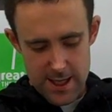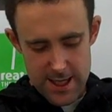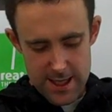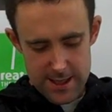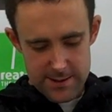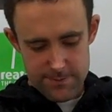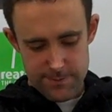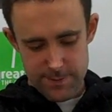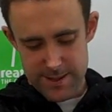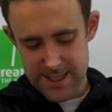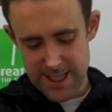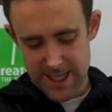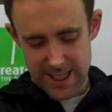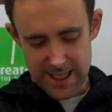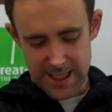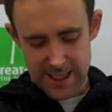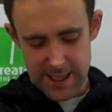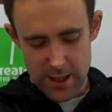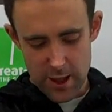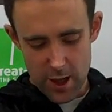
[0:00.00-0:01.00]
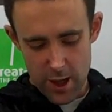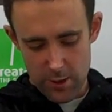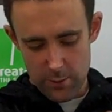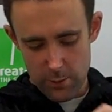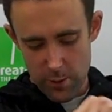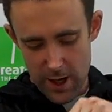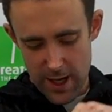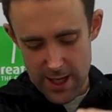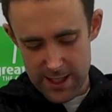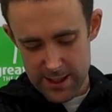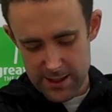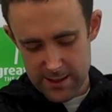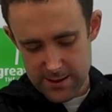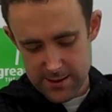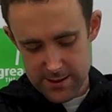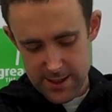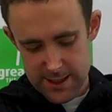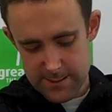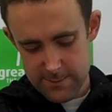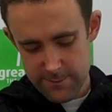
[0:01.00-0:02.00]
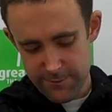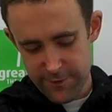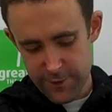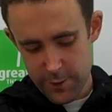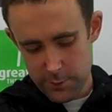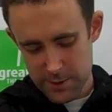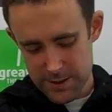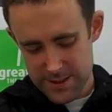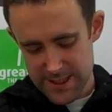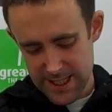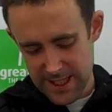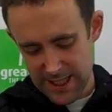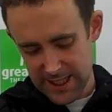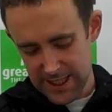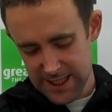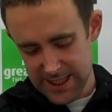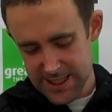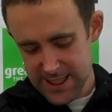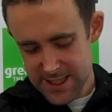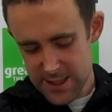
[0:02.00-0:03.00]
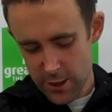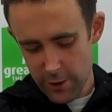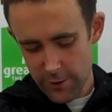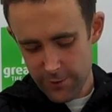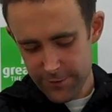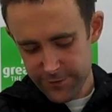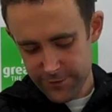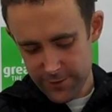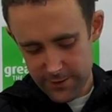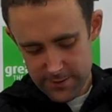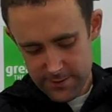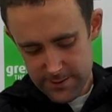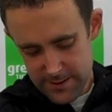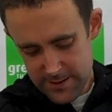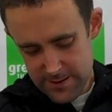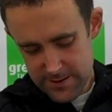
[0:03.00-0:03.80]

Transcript: It's particularly lightweight. Doesn't feel particularly soft.